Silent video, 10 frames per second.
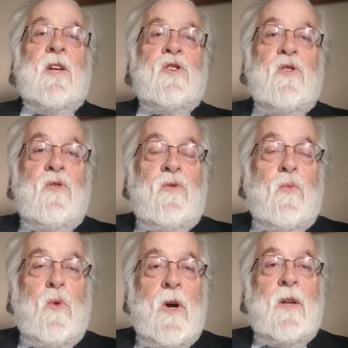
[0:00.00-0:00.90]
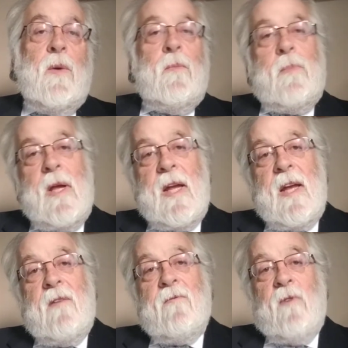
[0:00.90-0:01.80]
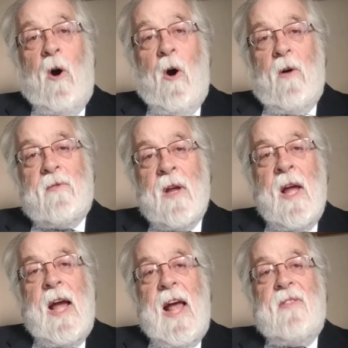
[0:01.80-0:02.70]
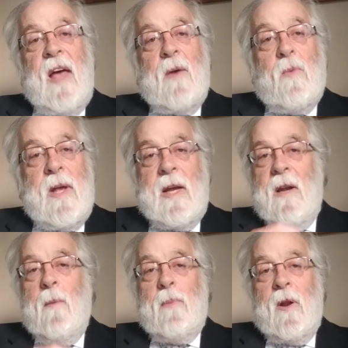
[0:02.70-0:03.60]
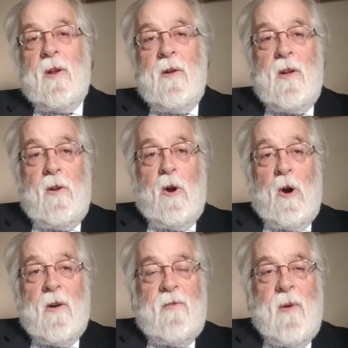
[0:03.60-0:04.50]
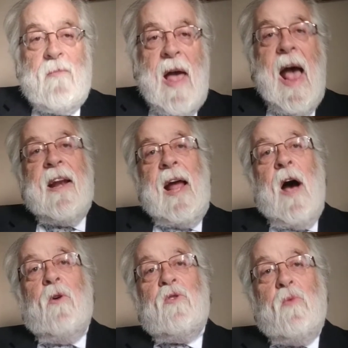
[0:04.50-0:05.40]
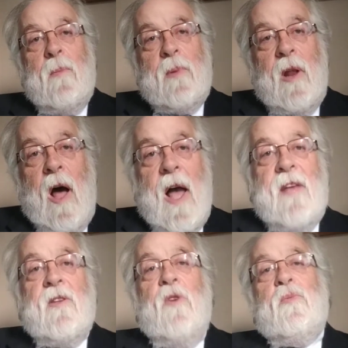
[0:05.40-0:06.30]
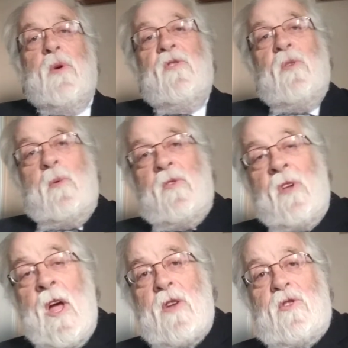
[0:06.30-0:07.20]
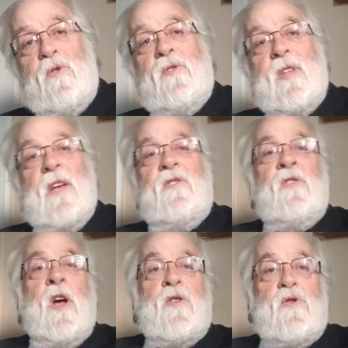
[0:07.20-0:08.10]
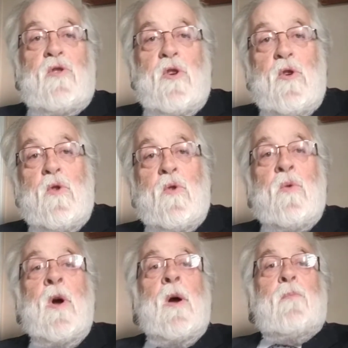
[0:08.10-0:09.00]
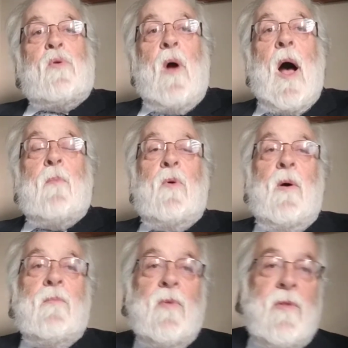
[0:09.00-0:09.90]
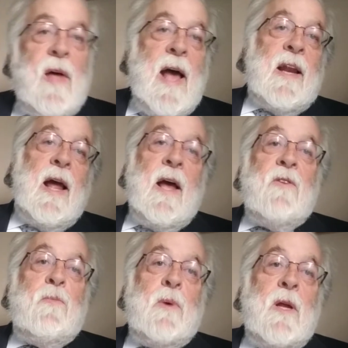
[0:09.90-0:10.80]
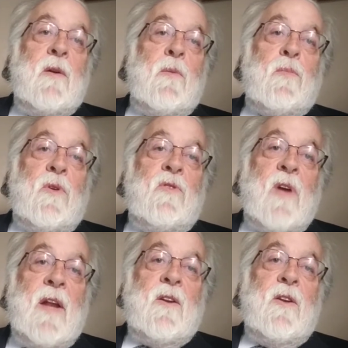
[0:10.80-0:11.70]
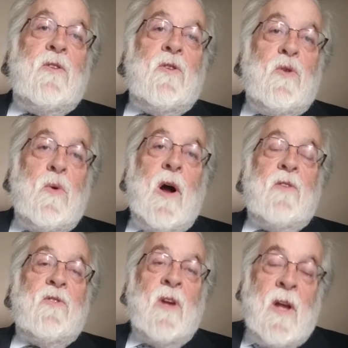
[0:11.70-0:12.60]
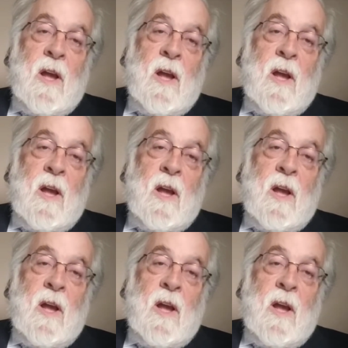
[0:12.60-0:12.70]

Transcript: issues would be involved, and then we can learn from that how to apply those principles to this new problem that has been presented to us.